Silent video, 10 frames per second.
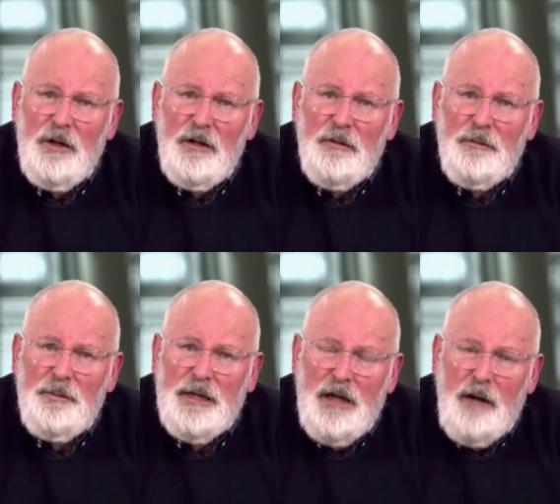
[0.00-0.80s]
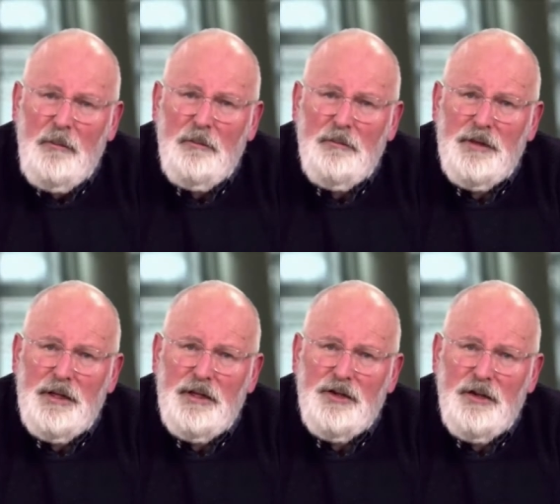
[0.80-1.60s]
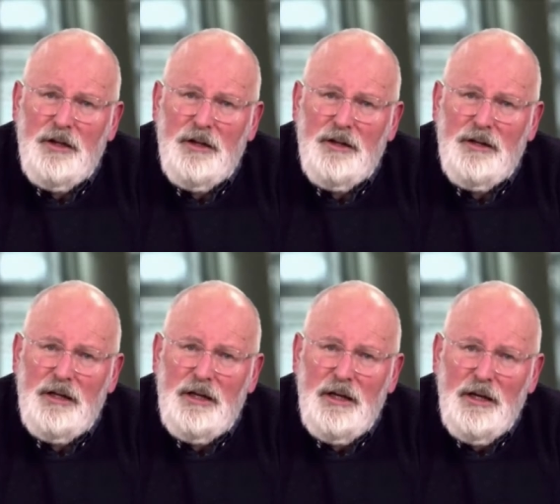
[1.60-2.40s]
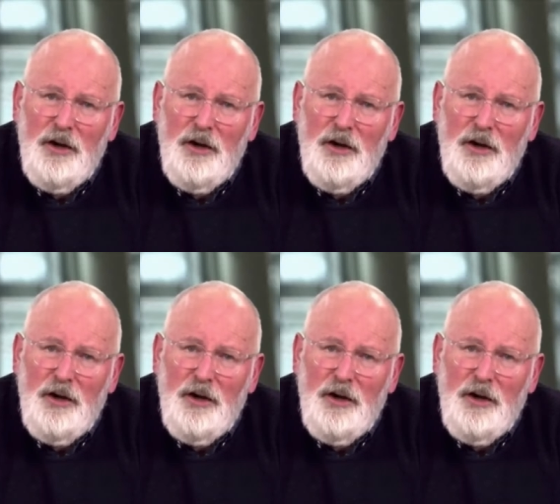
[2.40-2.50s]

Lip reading: will become the